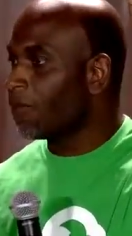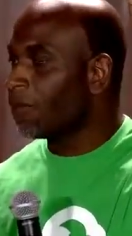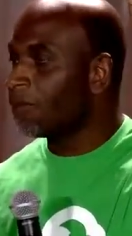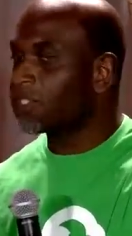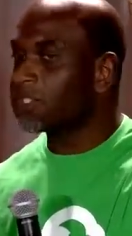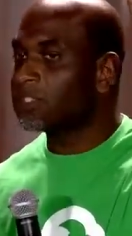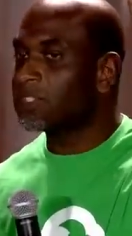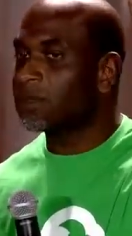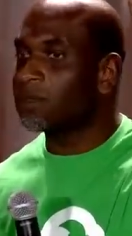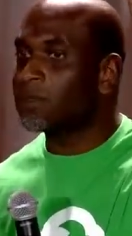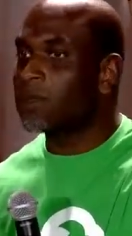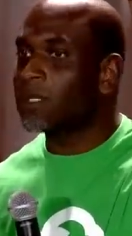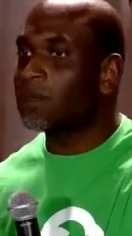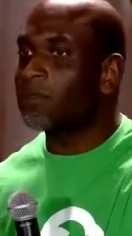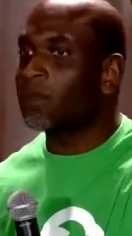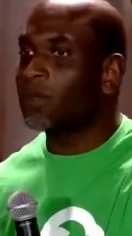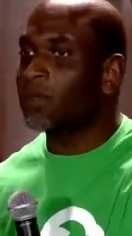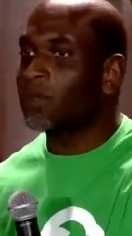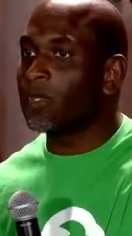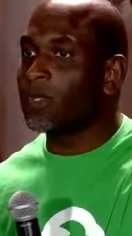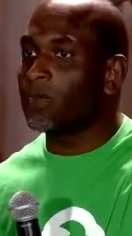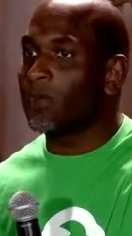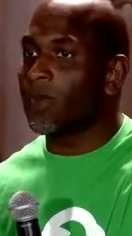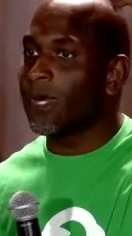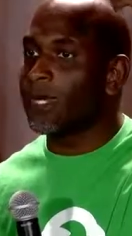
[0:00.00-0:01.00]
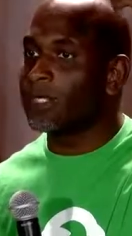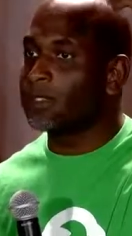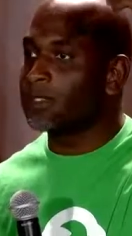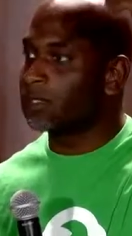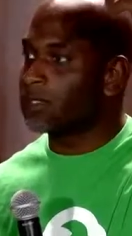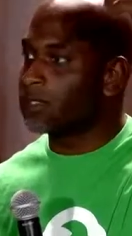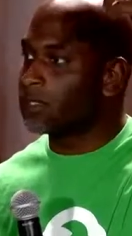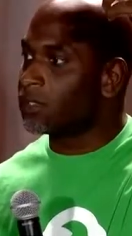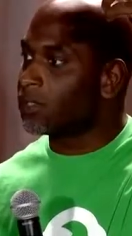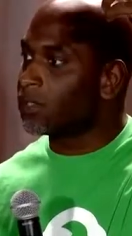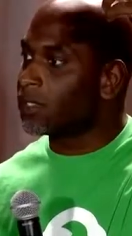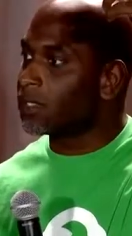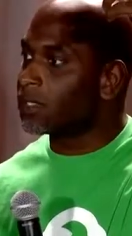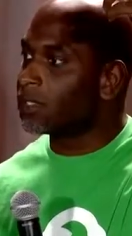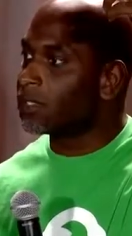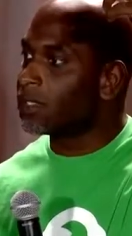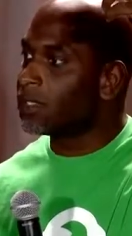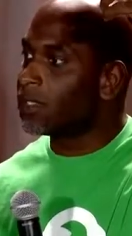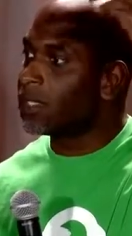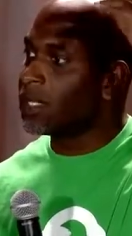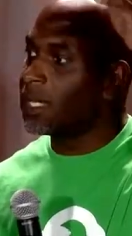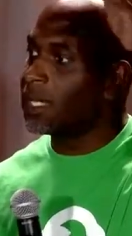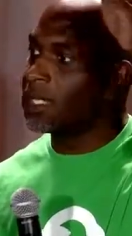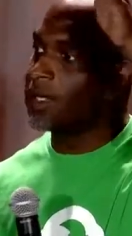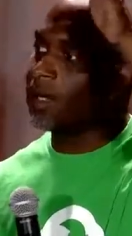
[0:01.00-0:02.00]
What's the minimal required to do it?
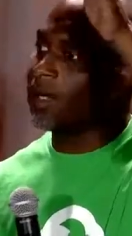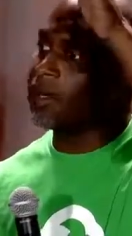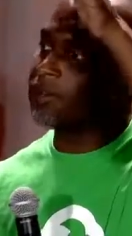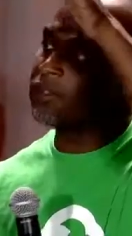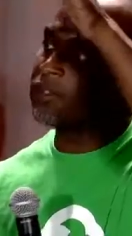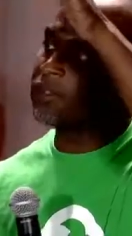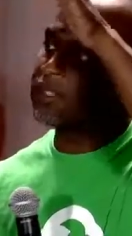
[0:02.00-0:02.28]
And all